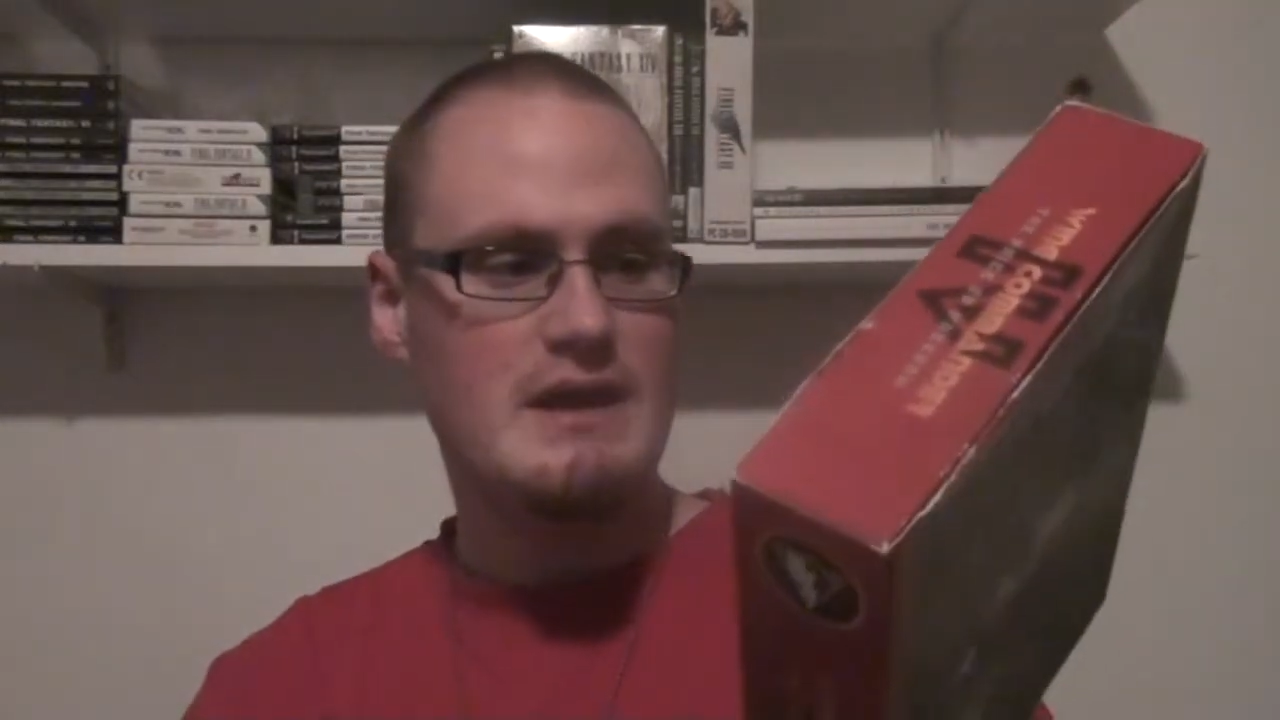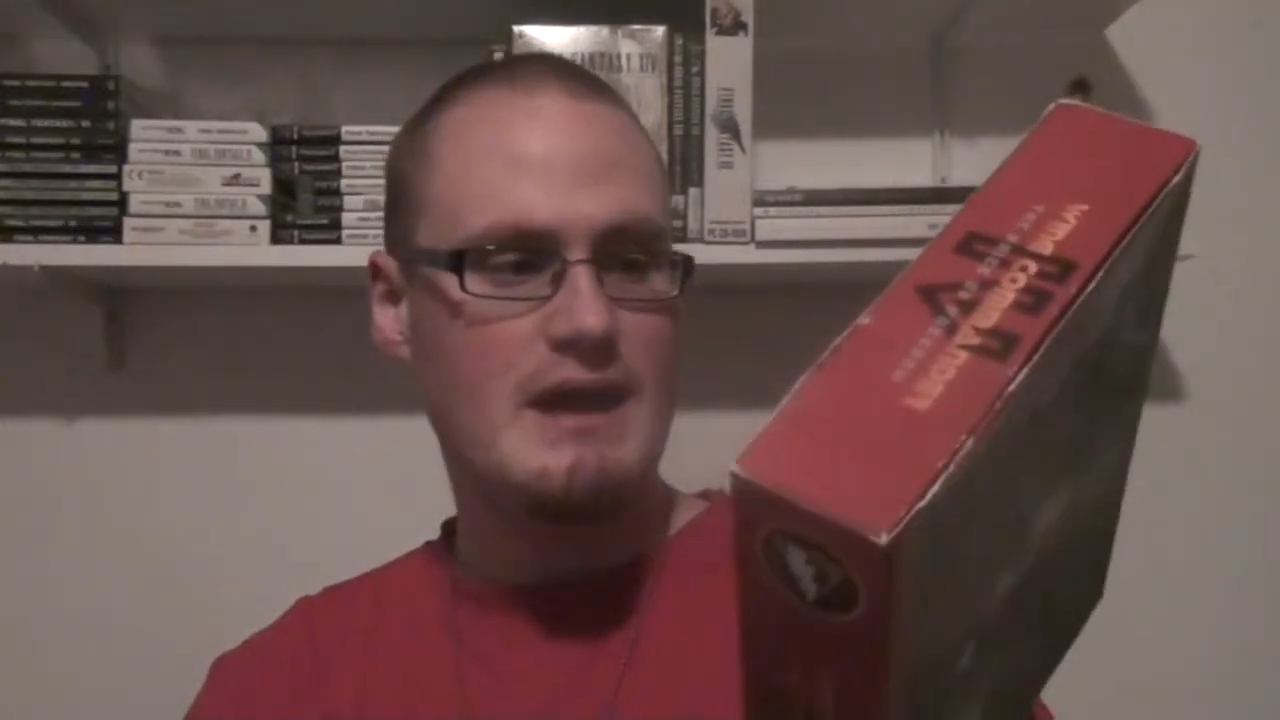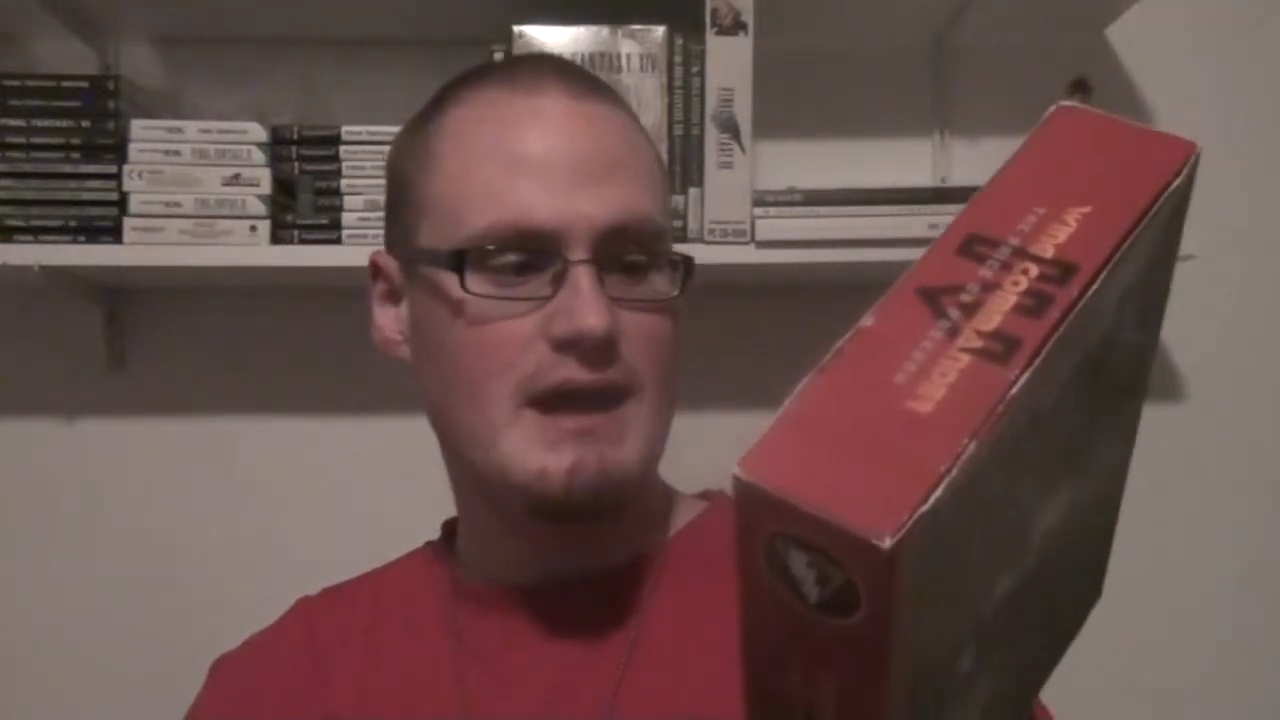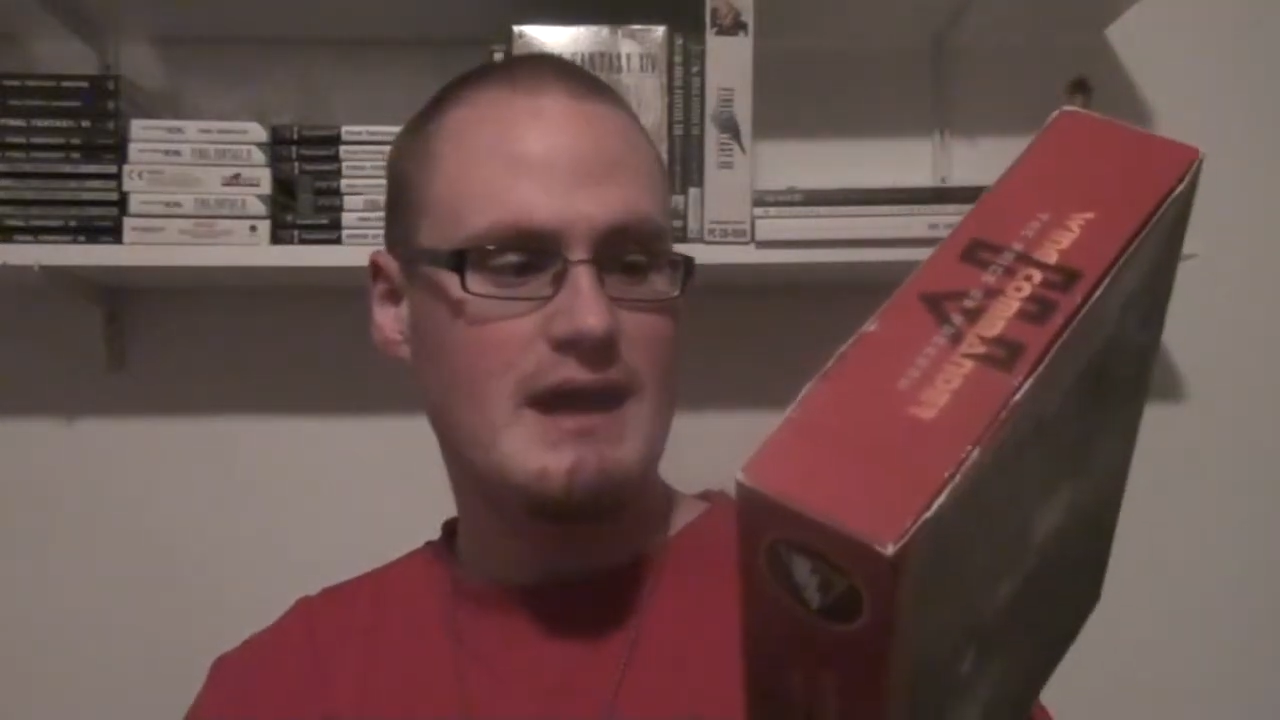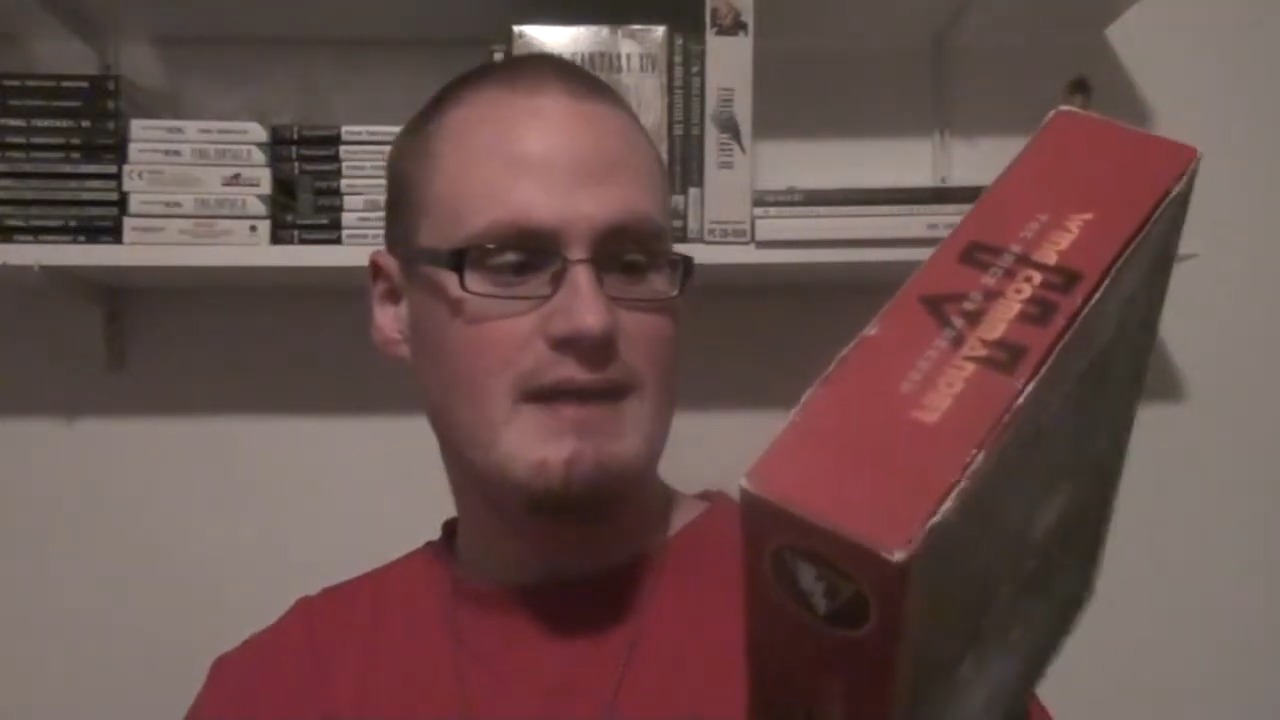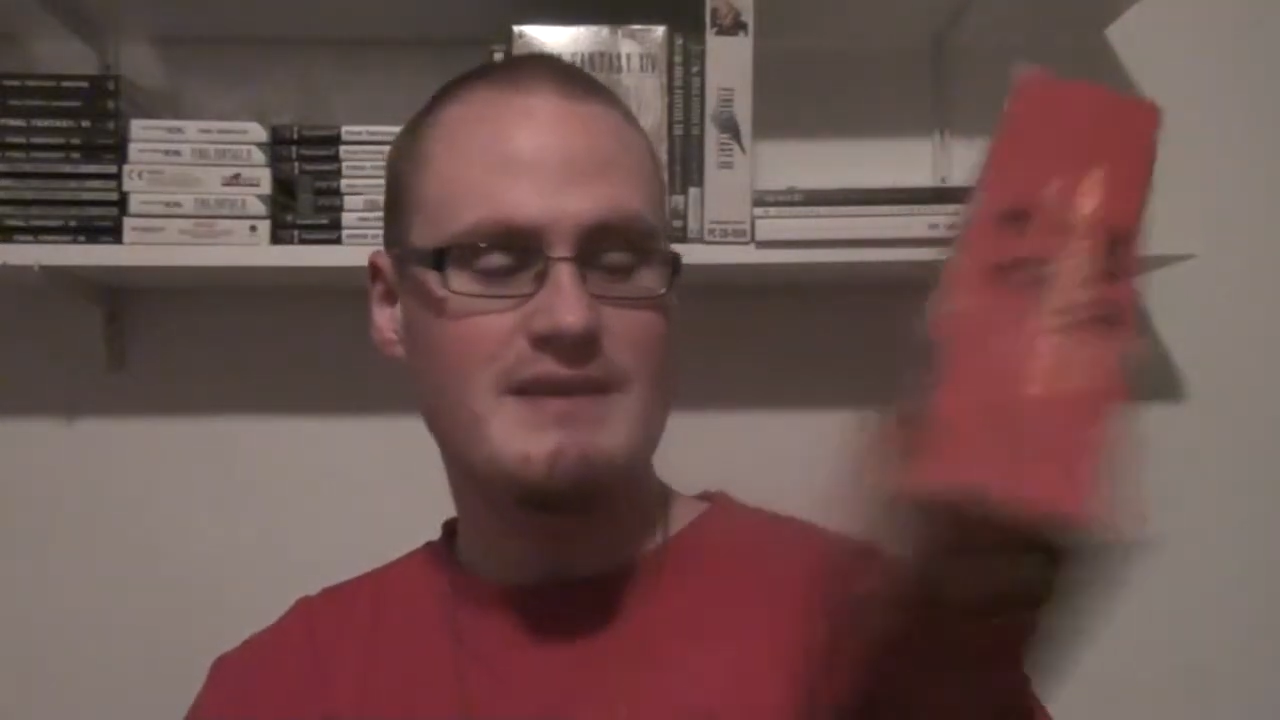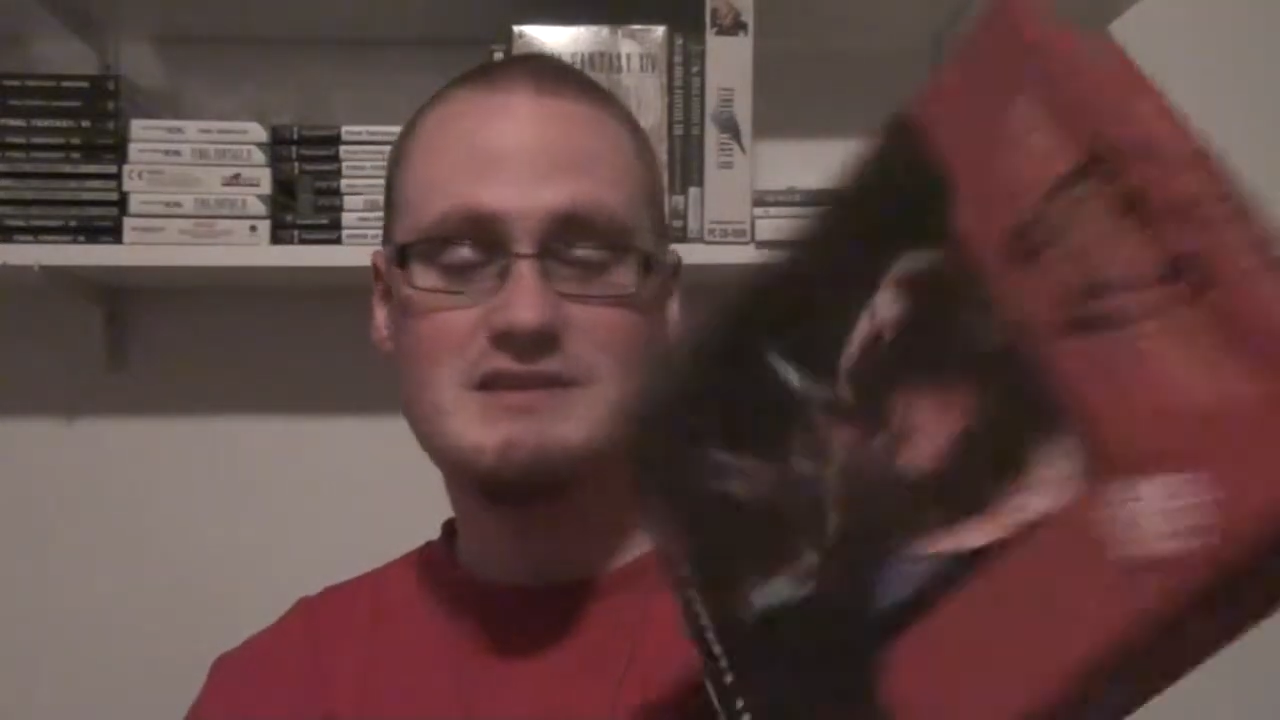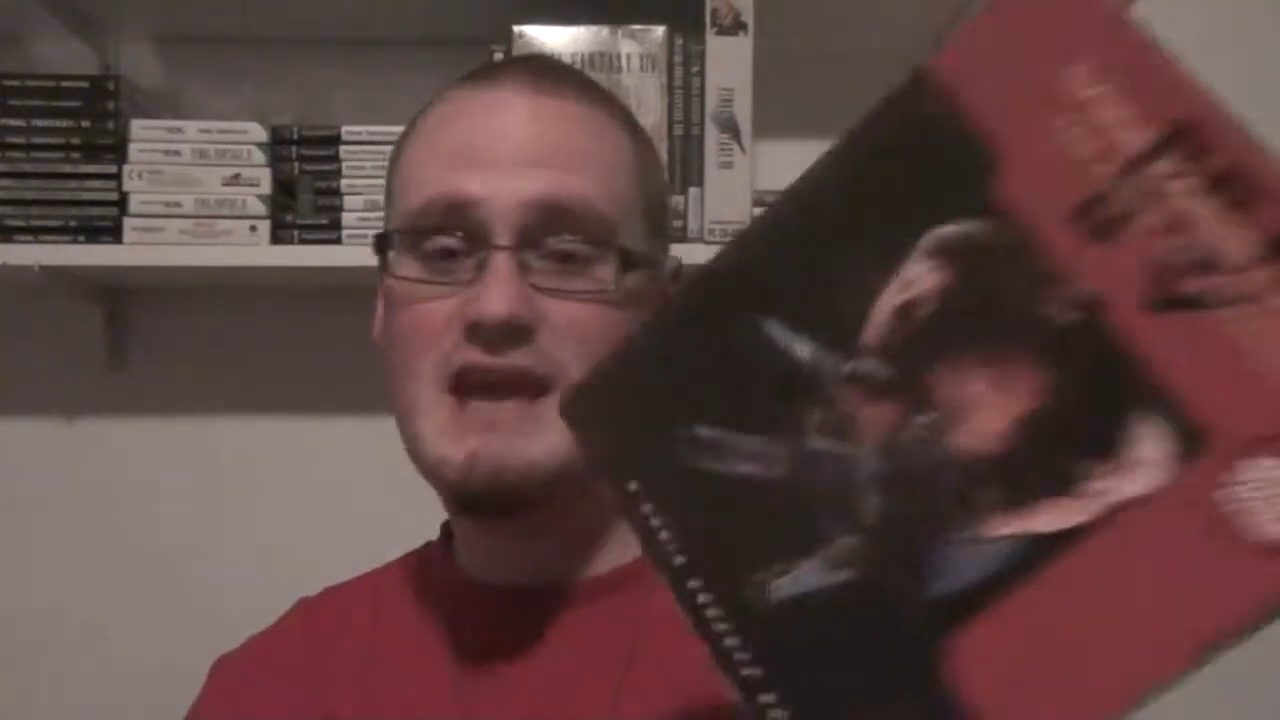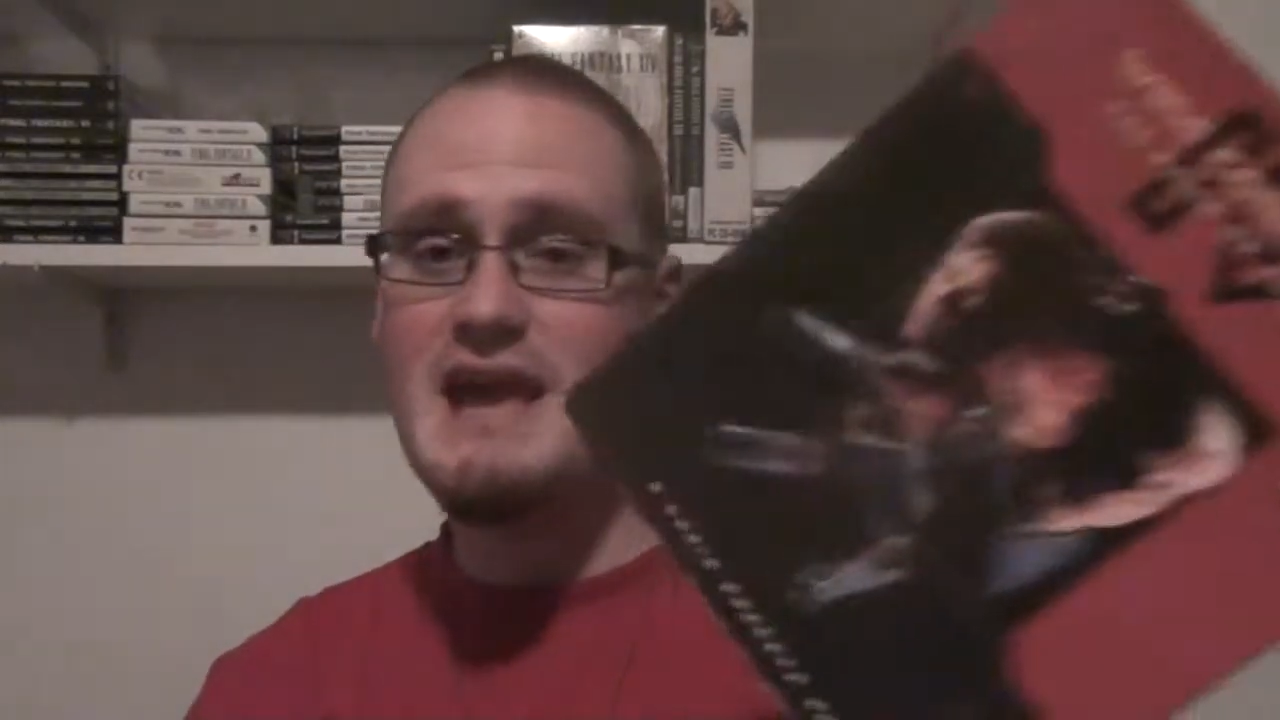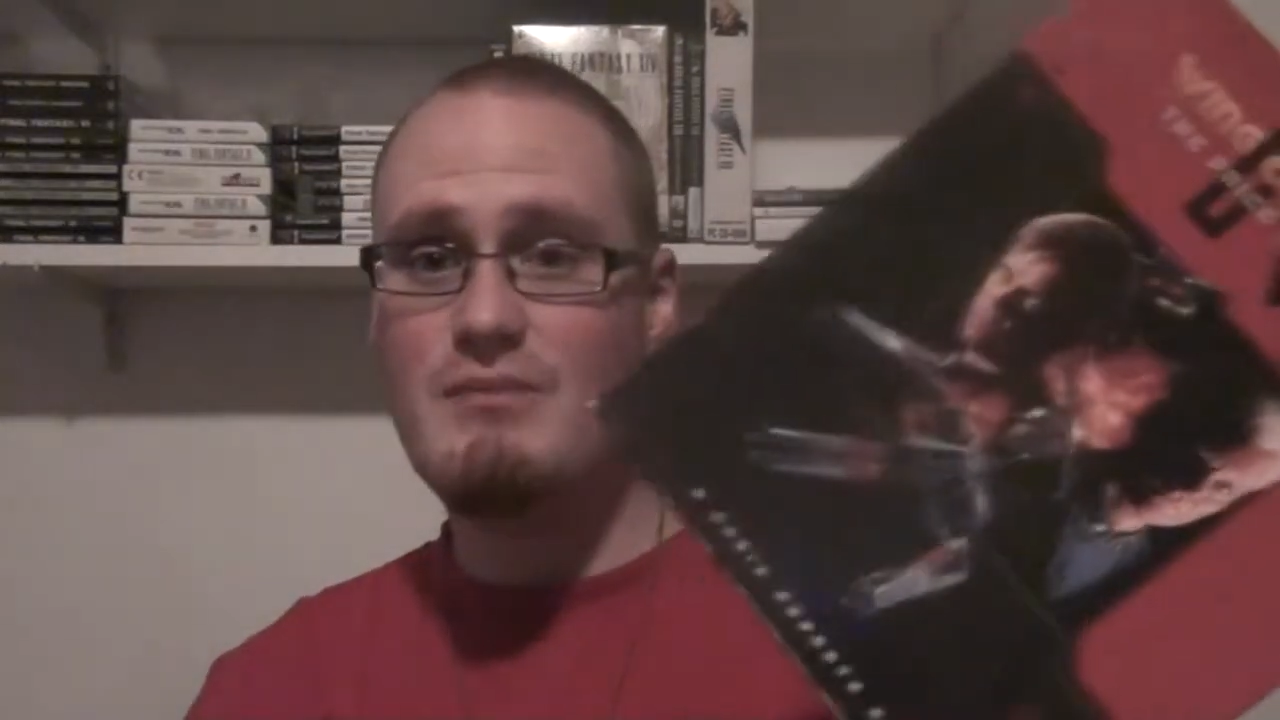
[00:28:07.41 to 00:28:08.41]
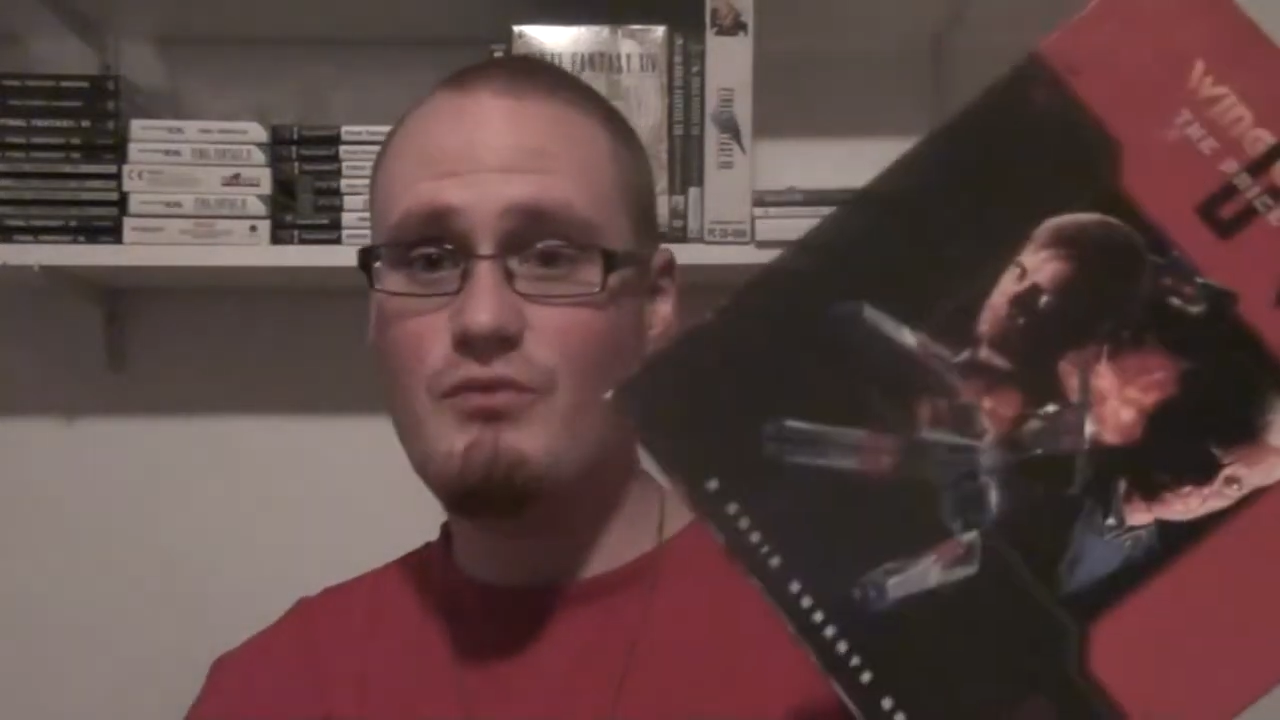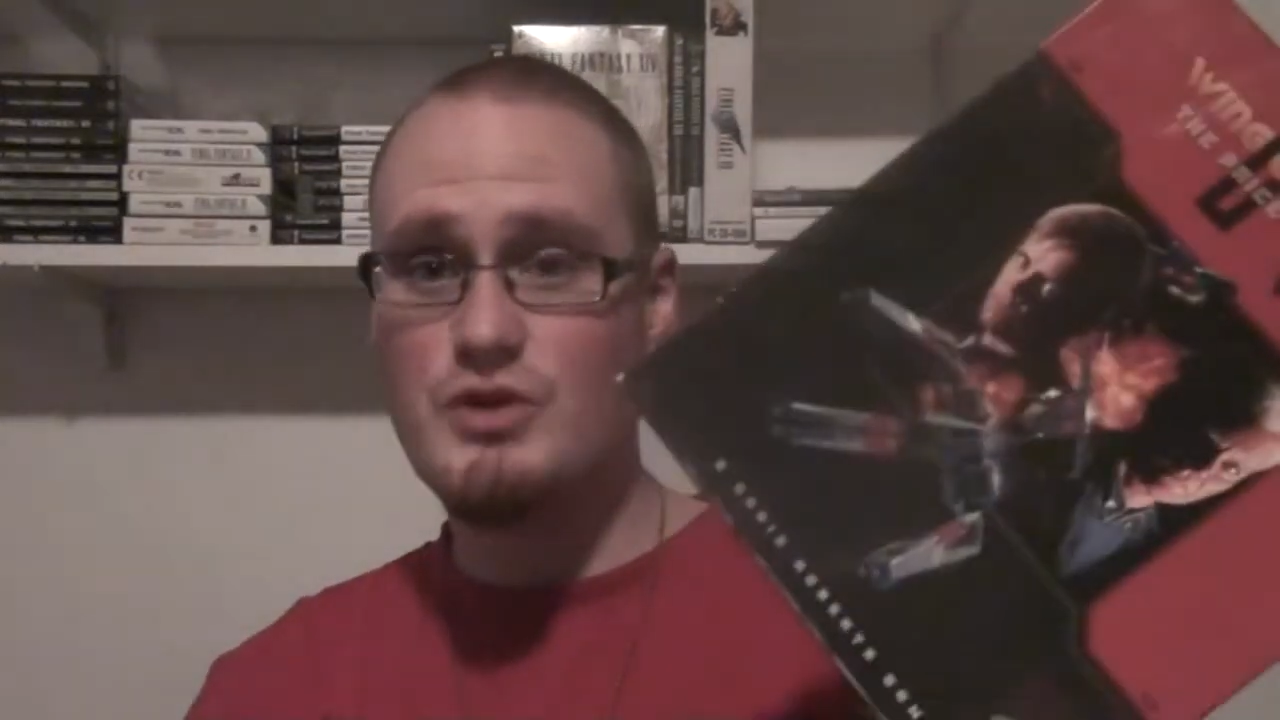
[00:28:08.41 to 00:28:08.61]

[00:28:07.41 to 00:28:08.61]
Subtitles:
and this game